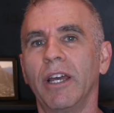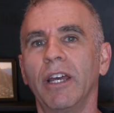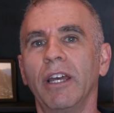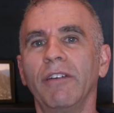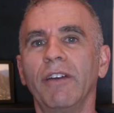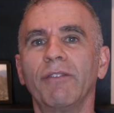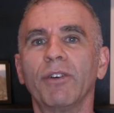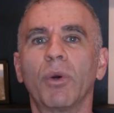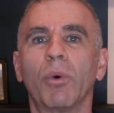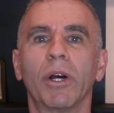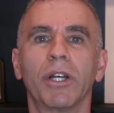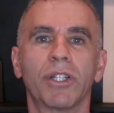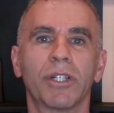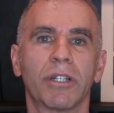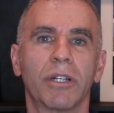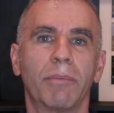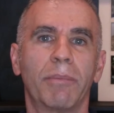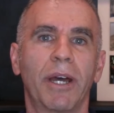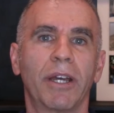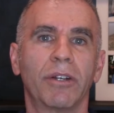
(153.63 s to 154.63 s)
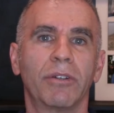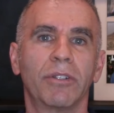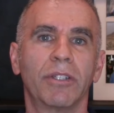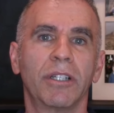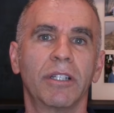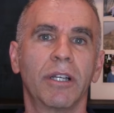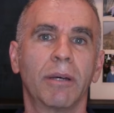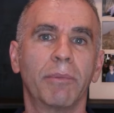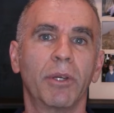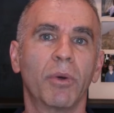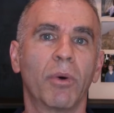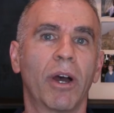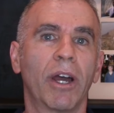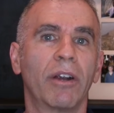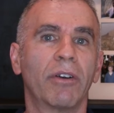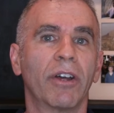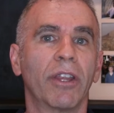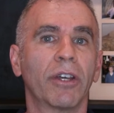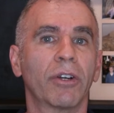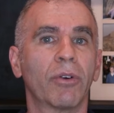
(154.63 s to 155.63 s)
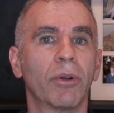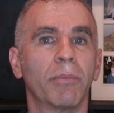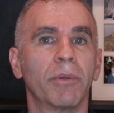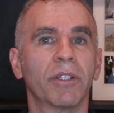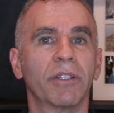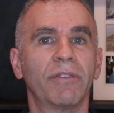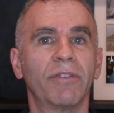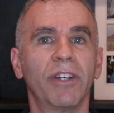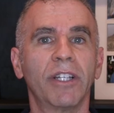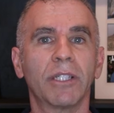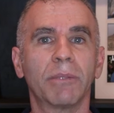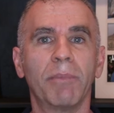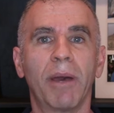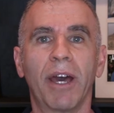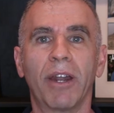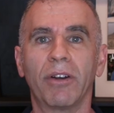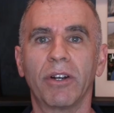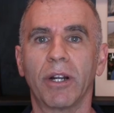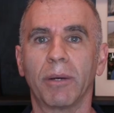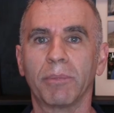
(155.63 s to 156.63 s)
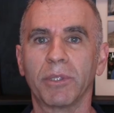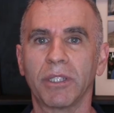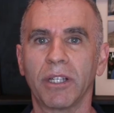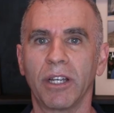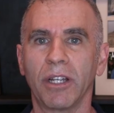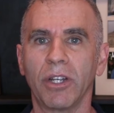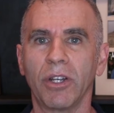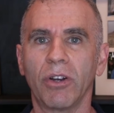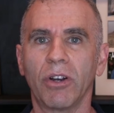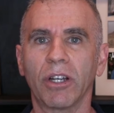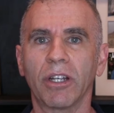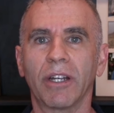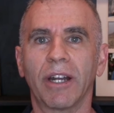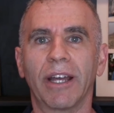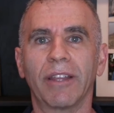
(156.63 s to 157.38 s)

If you have a question about your DWI or other criminal defense matter in upstate New York,